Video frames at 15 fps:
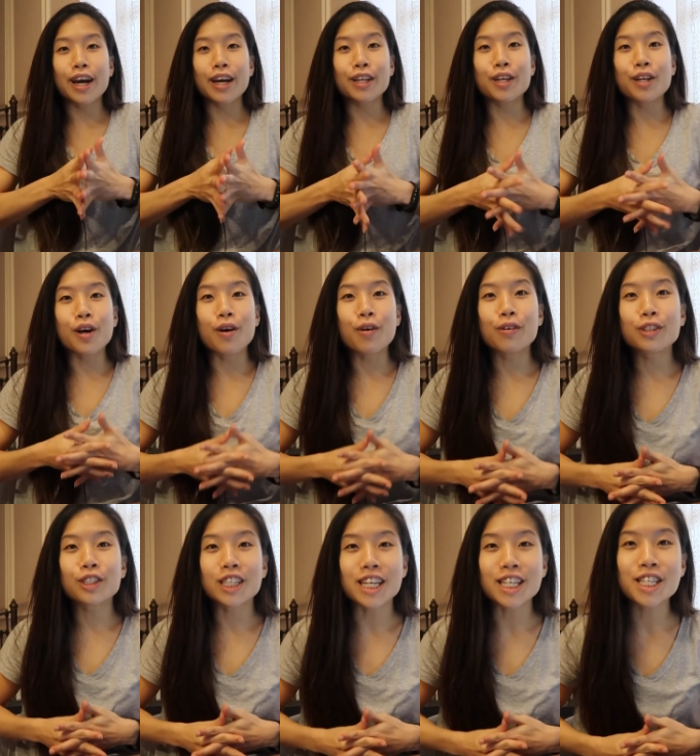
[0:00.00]
and you know
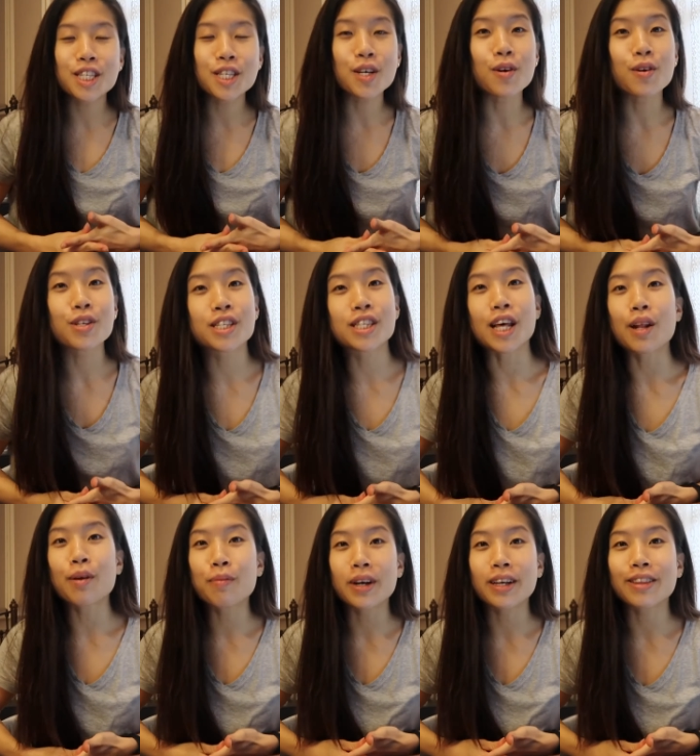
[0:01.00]
just to
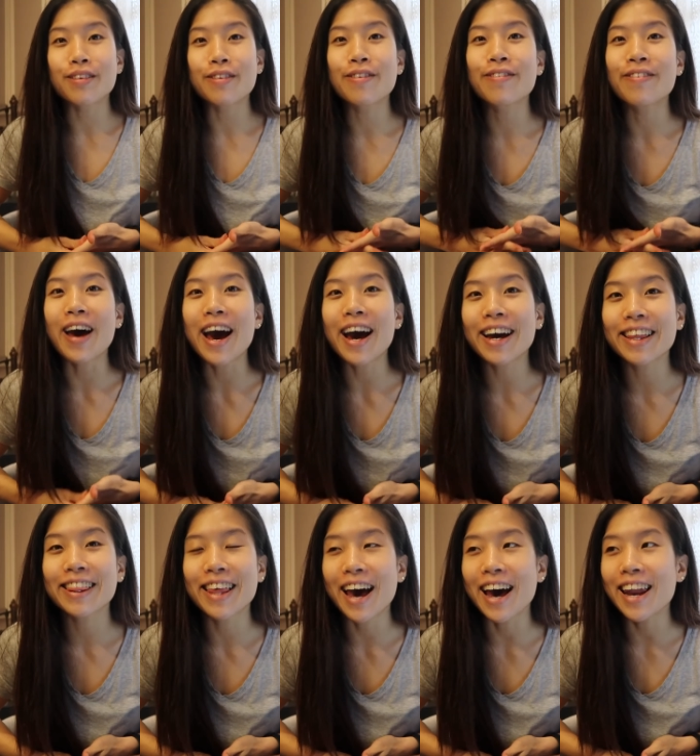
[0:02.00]
celebrate the
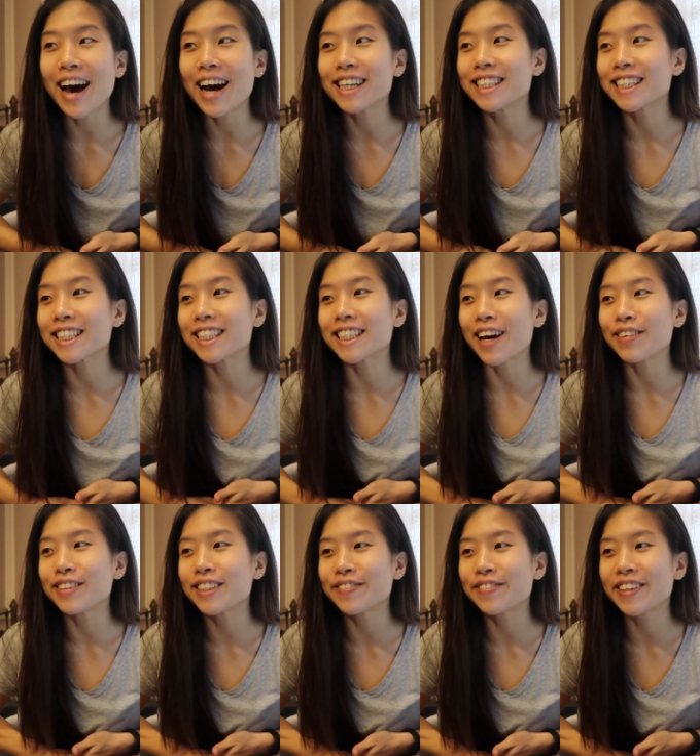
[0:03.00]
fact that i
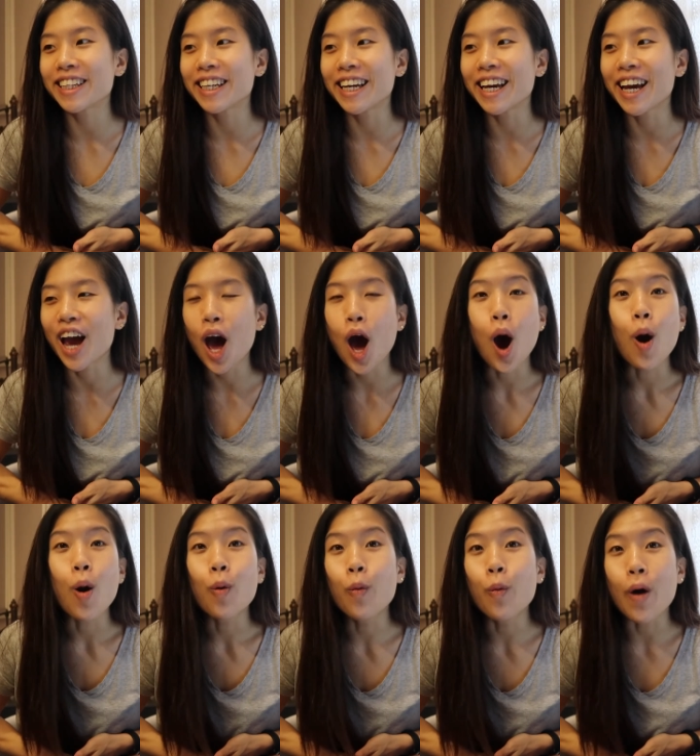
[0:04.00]
successfully
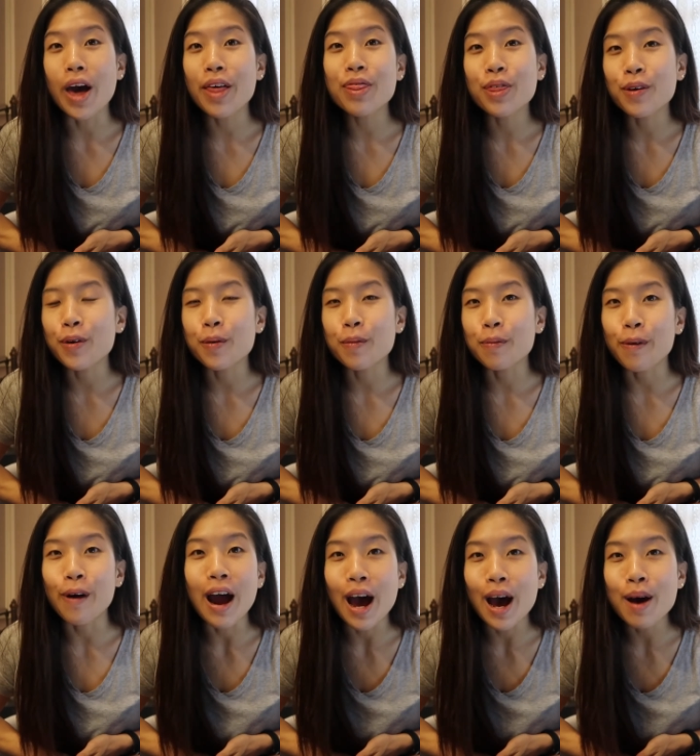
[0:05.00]
went through
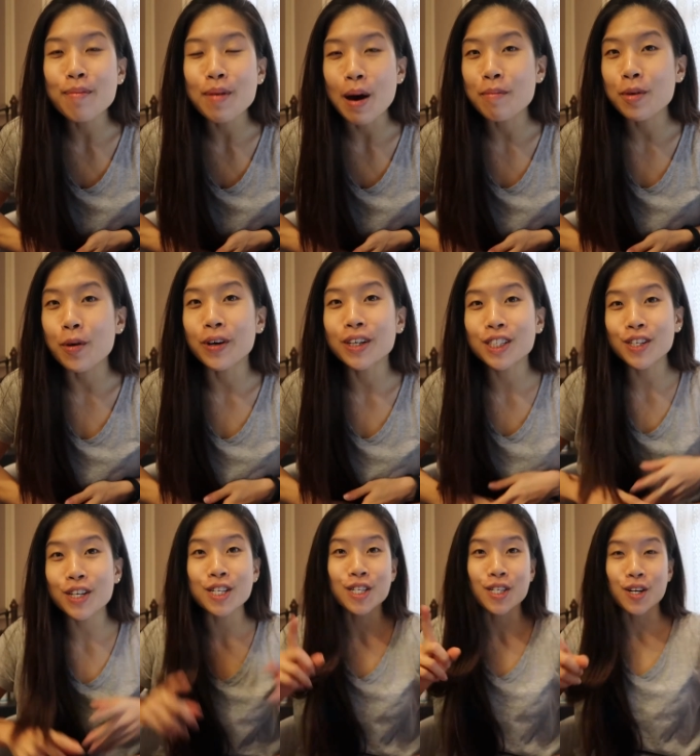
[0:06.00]
prep i'm going
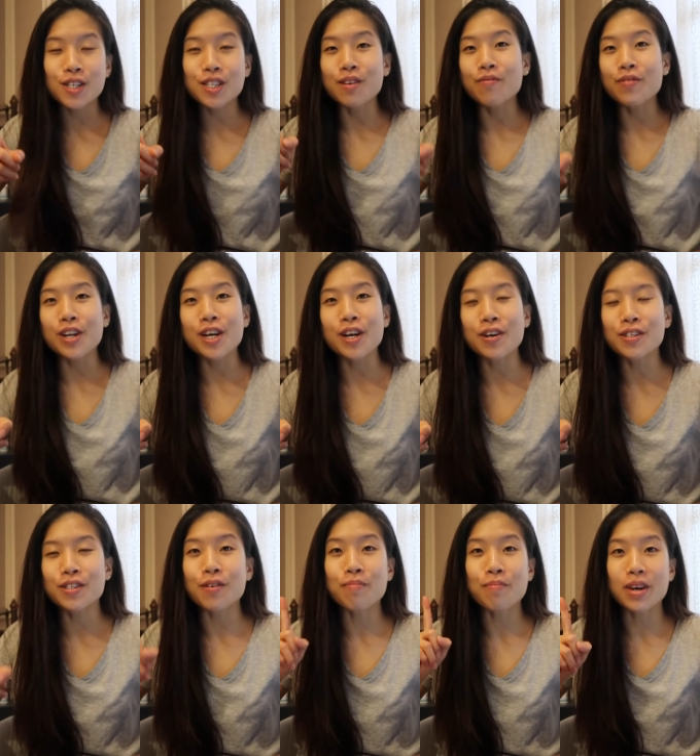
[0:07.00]
to insert some
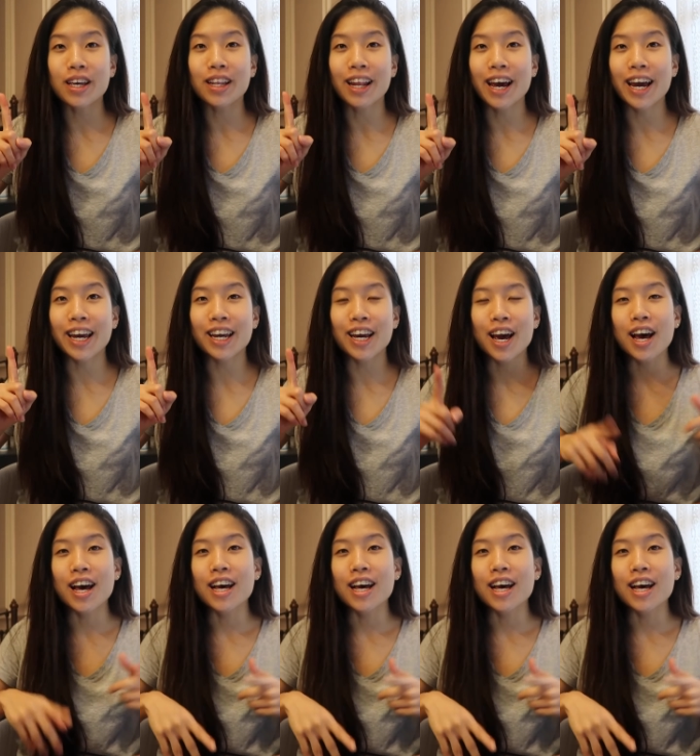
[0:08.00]
videos of me like